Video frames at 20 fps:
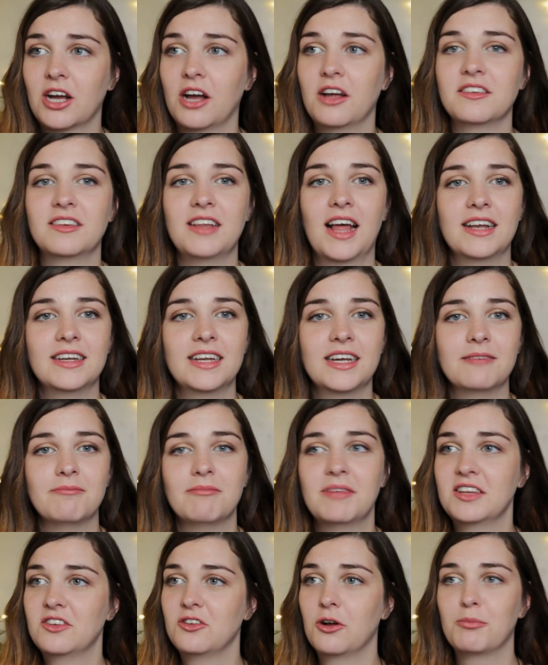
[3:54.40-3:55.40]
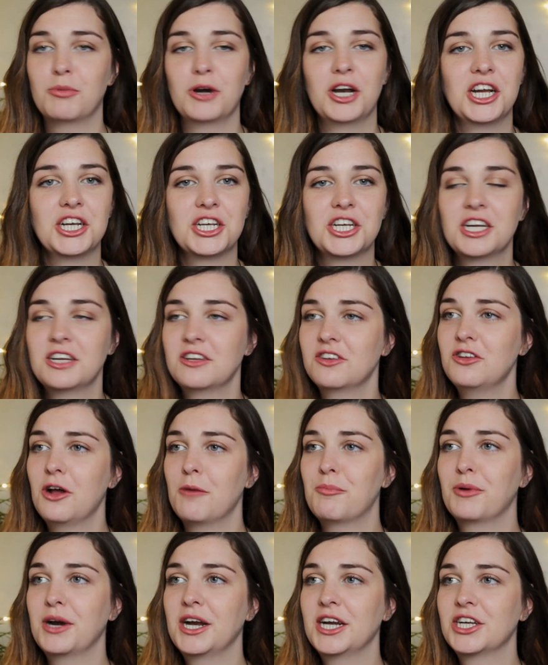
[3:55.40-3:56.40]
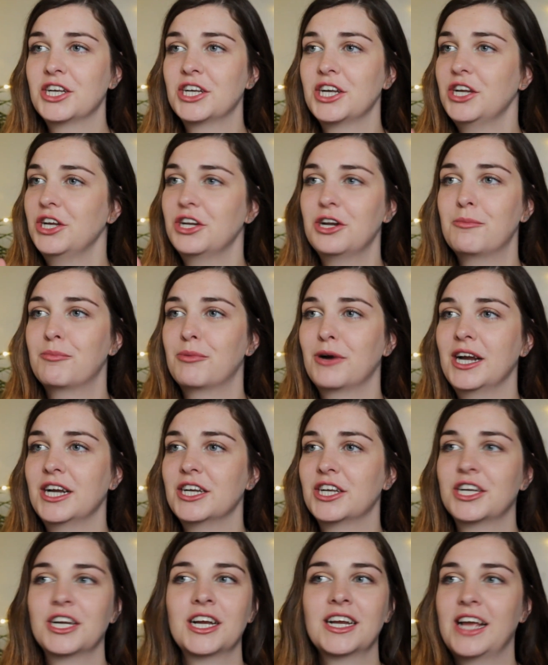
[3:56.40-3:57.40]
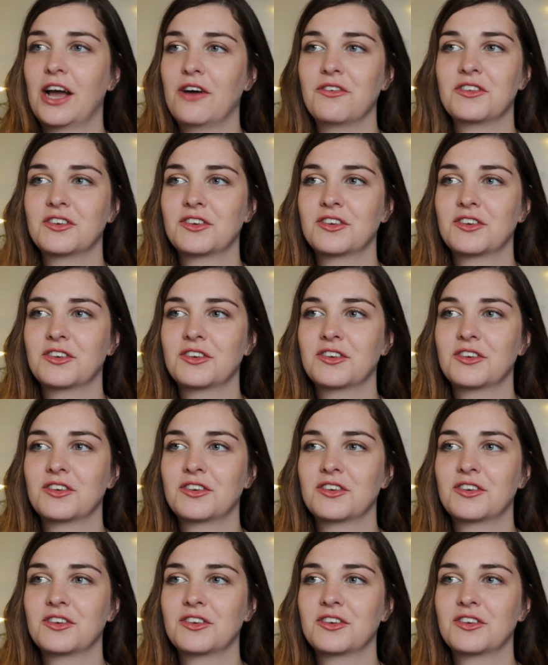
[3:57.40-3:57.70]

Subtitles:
can't stand it. It's not British. It's not British. You're not British. Get off the